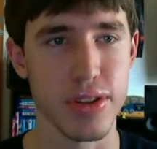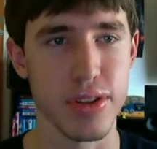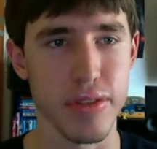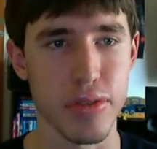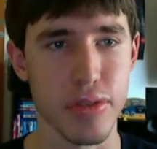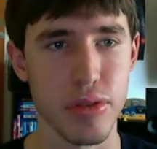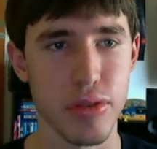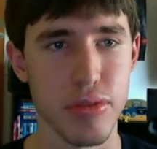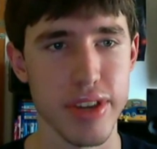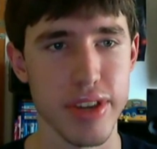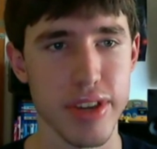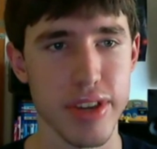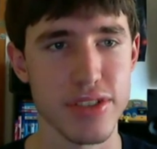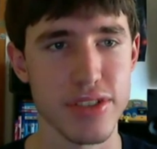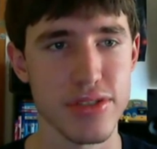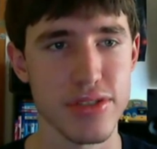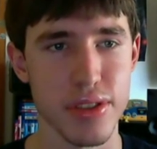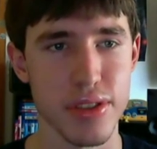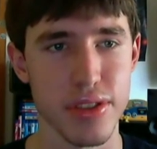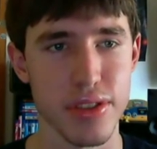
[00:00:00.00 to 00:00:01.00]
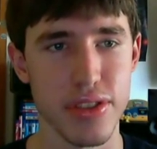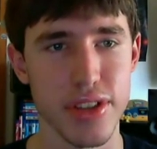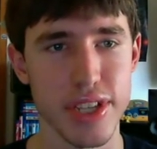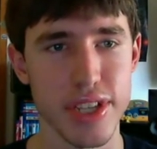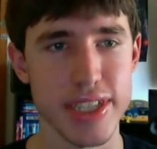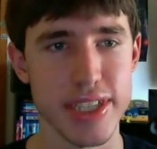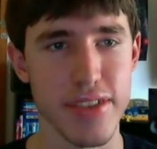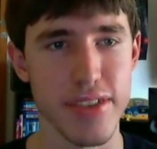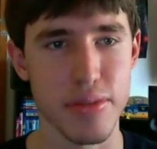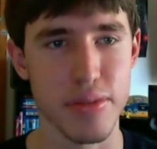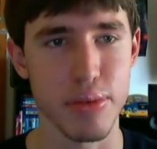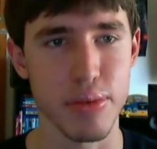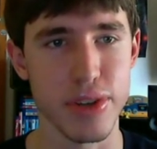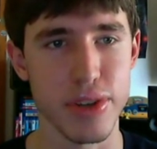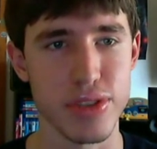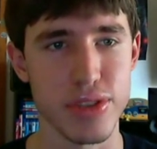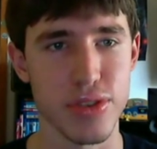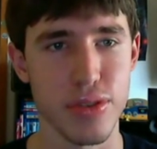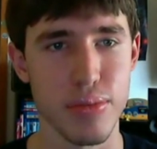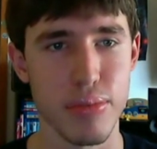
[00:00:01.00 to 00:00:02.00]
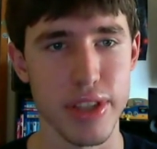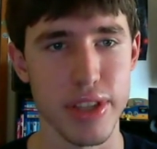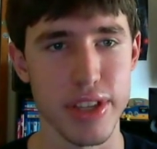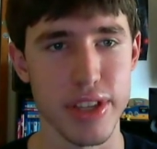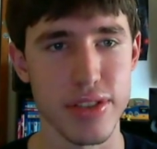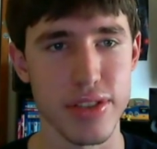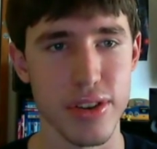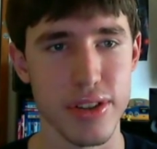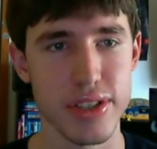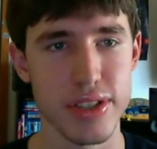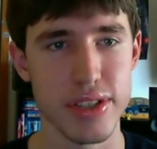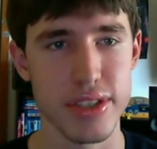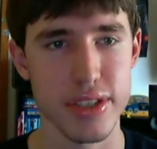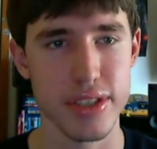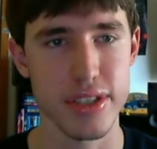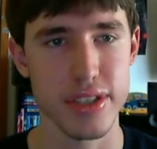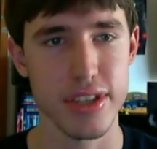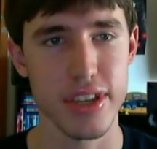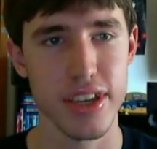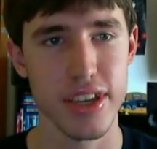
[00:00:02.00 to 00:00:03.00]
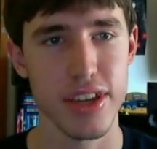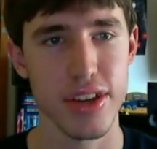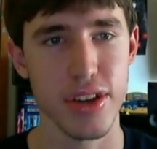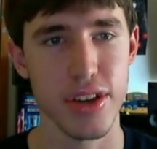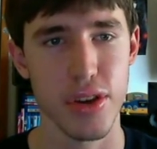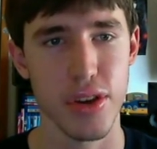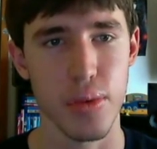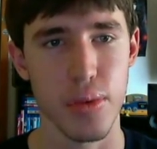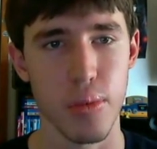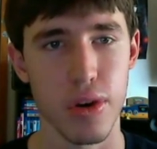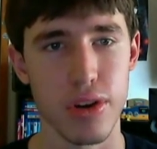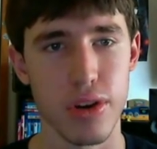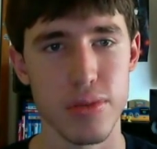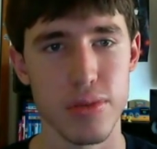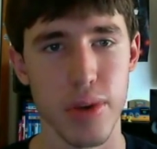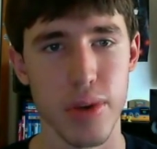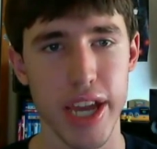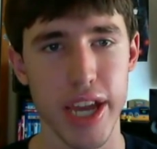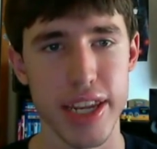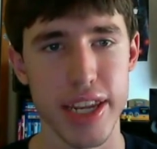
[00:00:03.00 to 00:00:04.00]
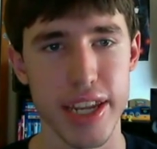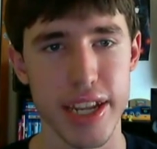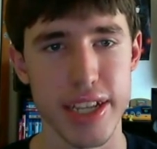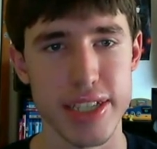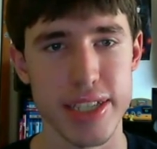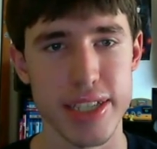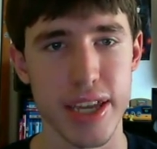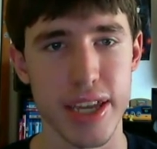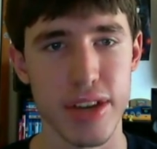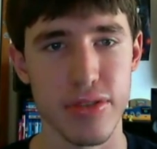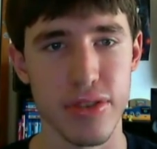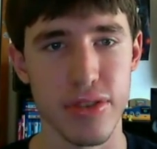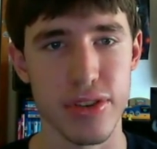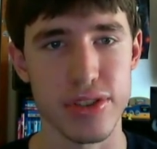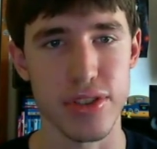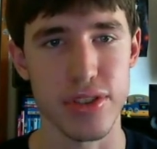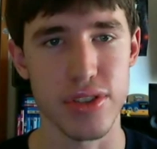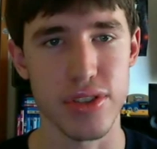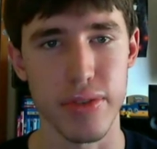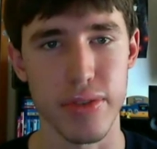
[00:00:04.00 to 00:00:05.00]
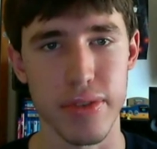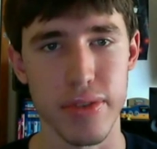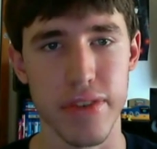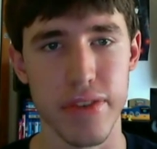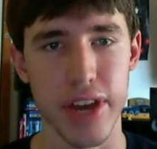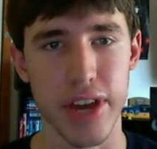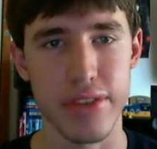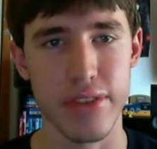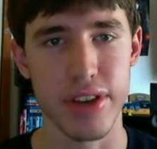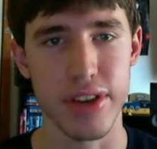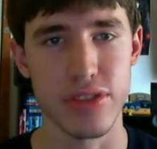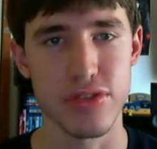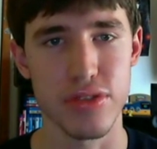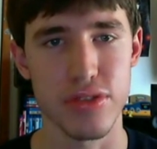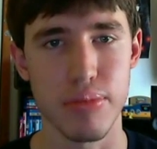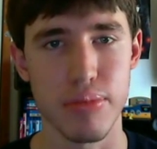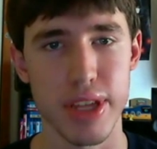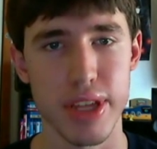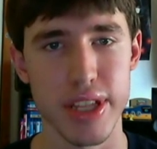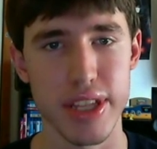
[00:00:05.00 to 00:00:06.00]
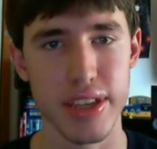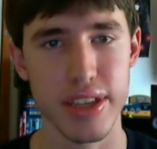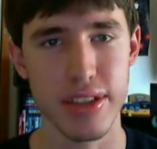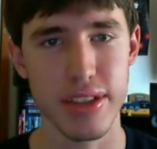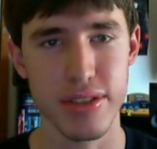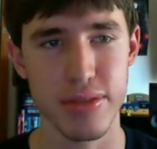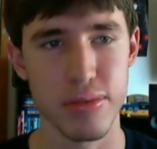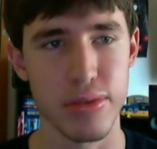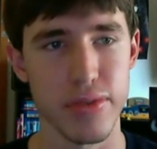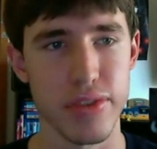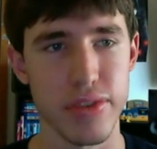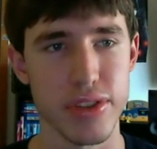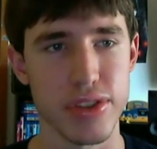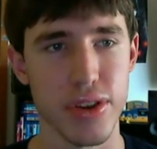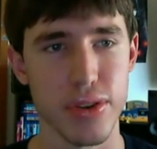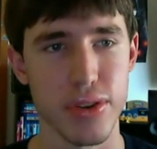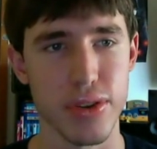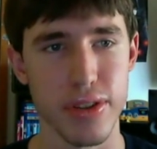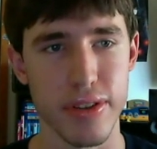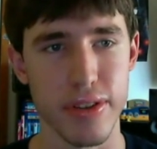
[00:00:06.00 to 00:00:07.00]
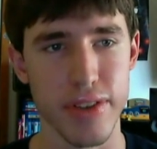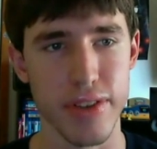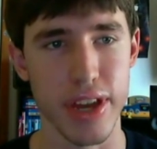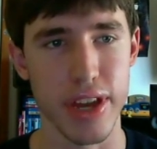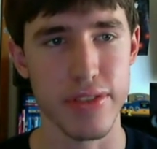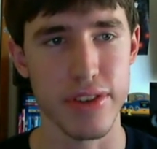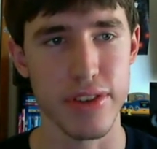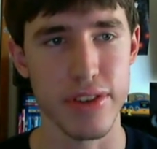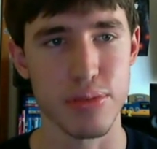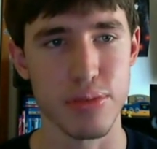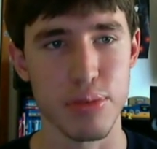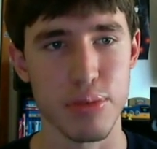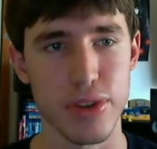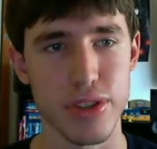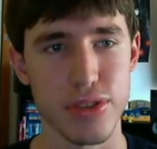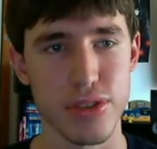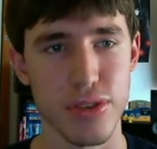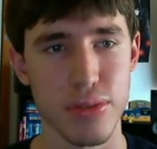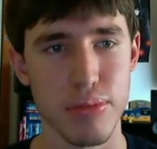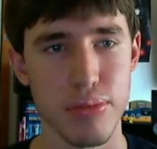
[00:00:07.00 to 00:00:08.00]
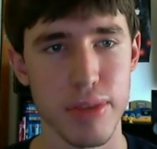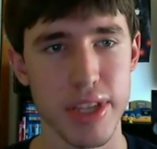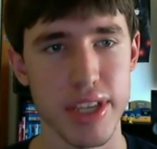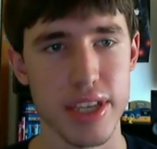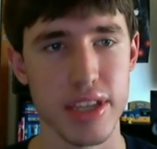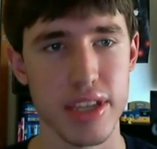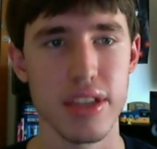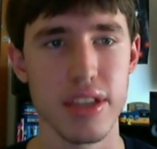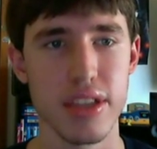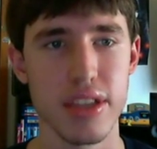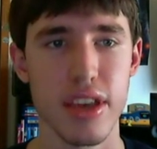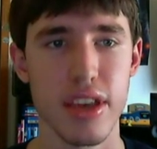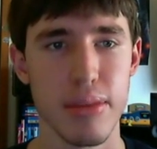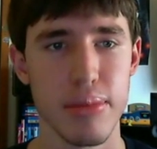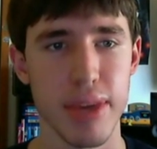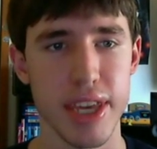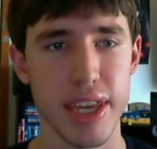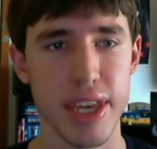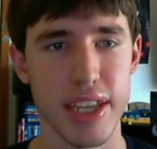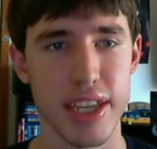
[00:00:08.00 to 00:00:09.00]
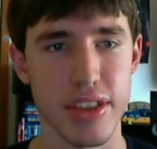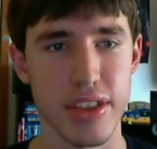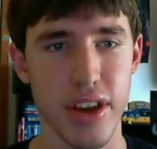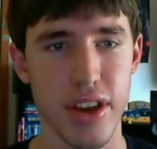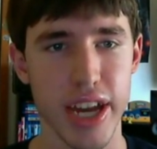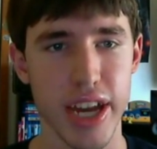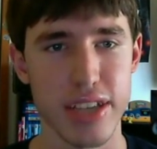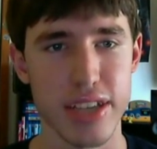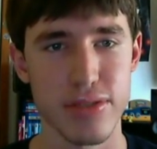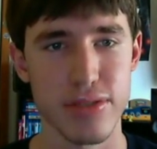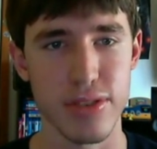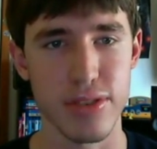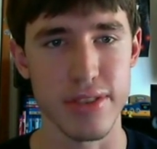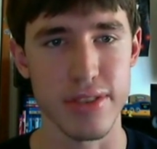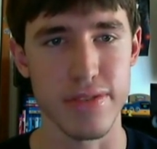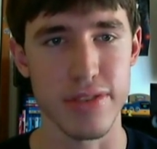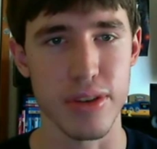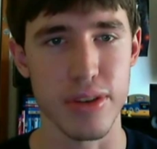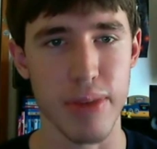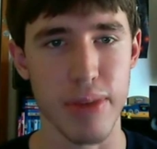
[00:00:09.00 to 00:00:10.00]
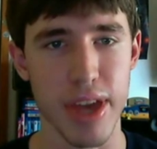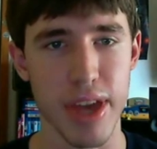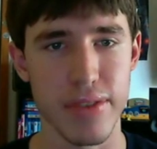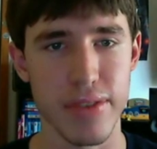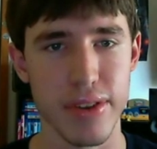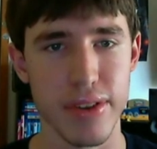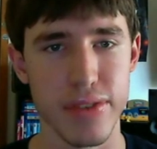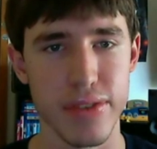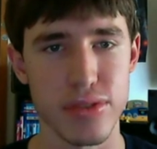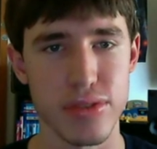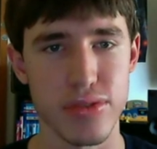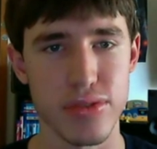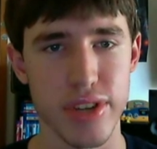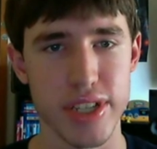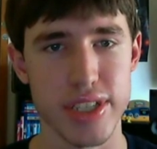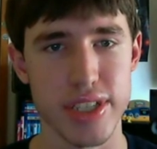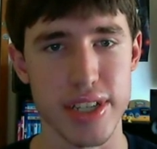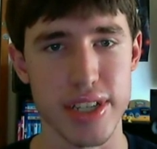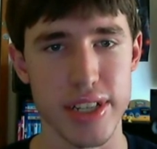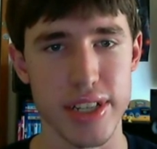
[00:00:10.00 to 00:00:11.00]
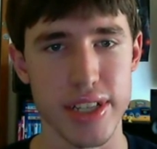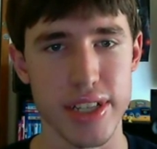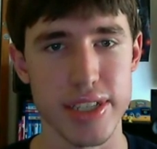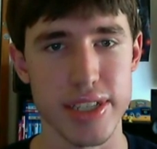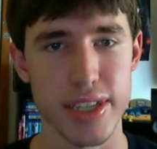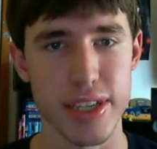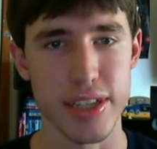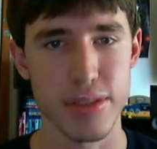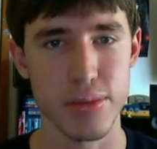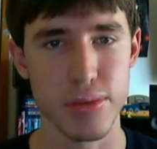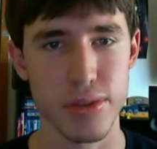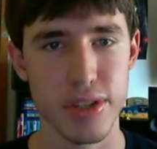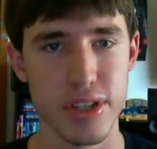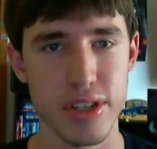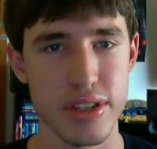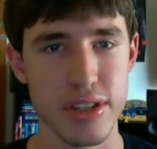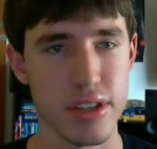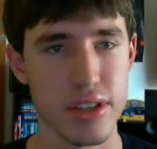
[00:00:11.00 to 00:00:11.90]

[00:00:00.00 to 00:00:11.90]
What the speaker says: of $337.2 million. Worldwide, it has now grossed over 500 million, with a total of 500.2 million, making it the highest-grossing film ever for director Clint Eastwood.